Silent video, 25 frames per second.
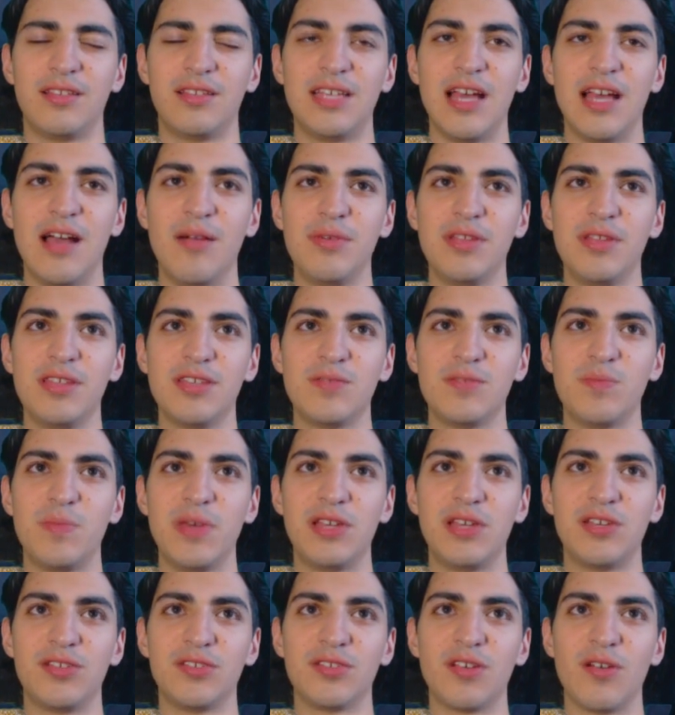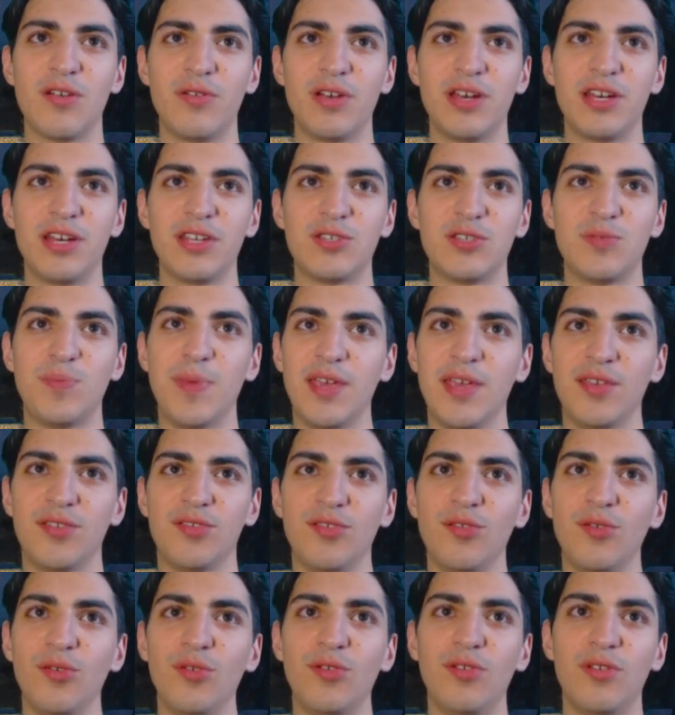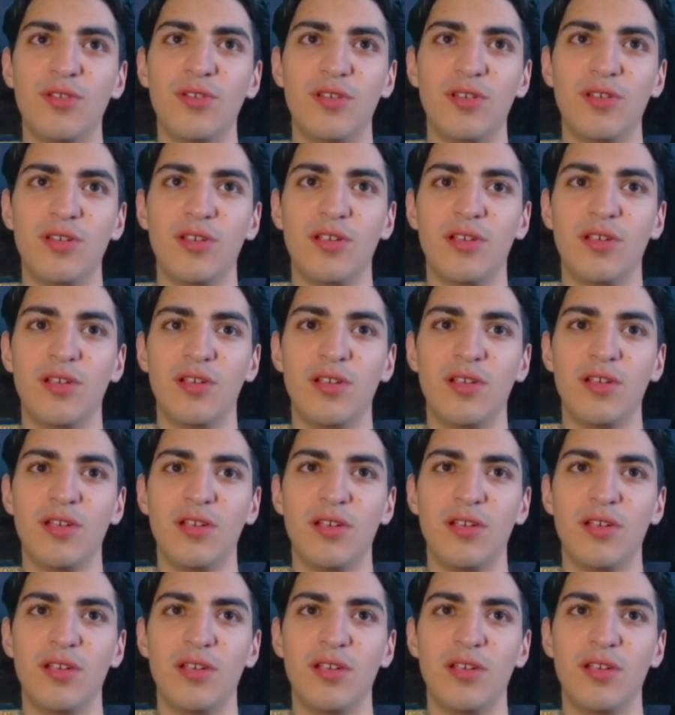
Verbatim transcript: Tell me this bitch is going in a spacesuit. We have